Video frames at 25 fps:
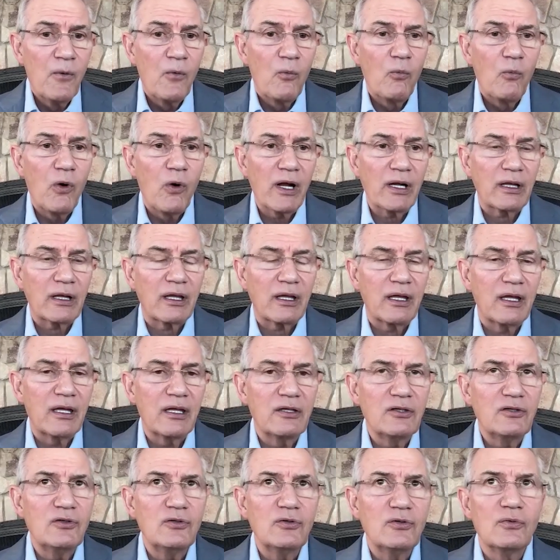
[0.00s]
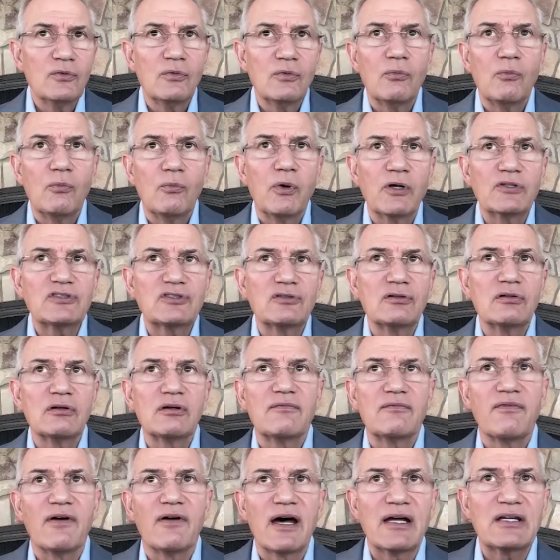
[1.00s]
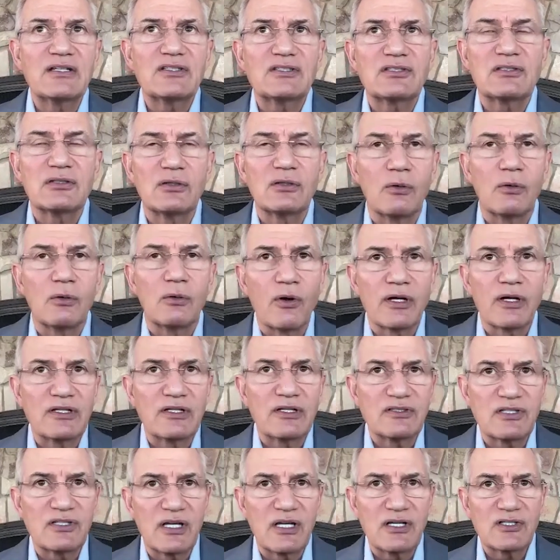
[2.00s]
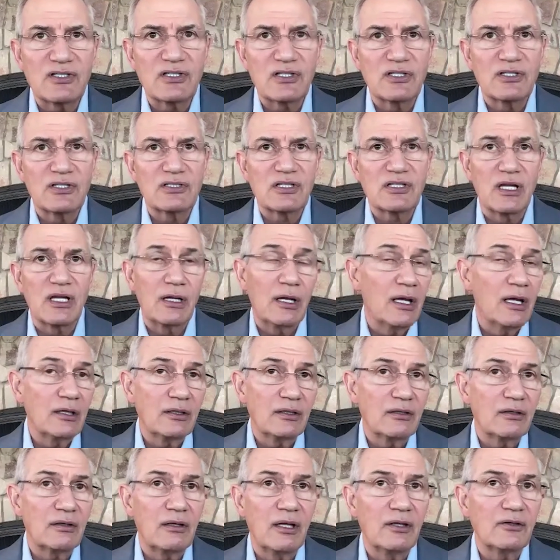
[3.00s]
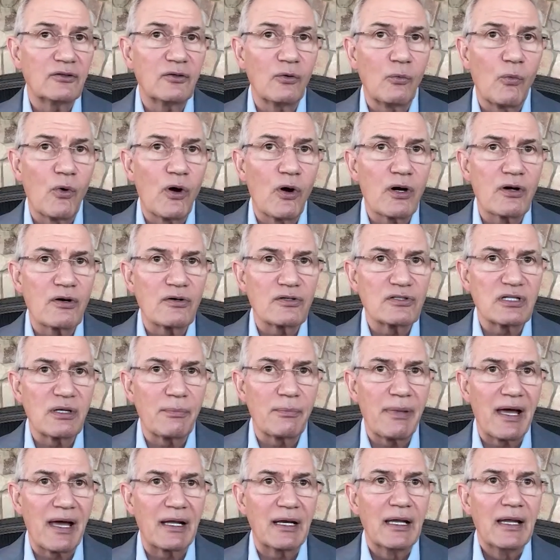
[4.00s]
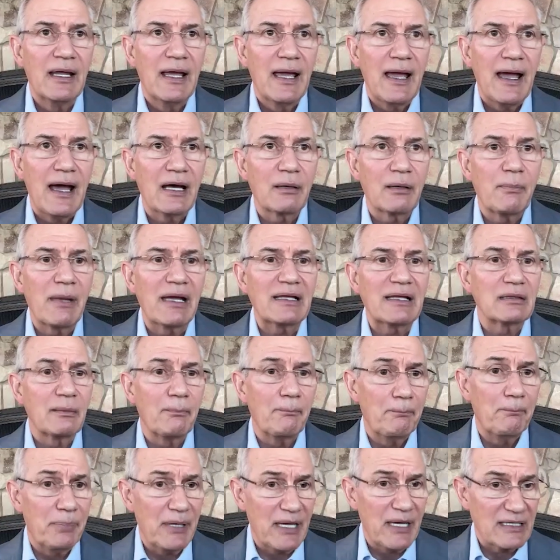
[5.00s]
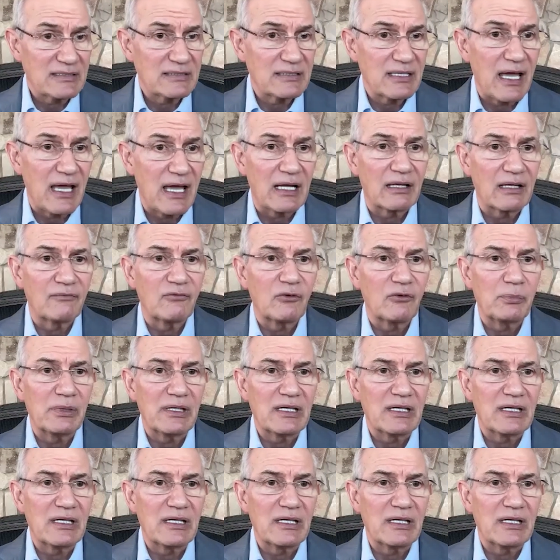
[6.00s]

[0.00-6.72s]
what's your advice to organizations and to workers about how to make the best out of it?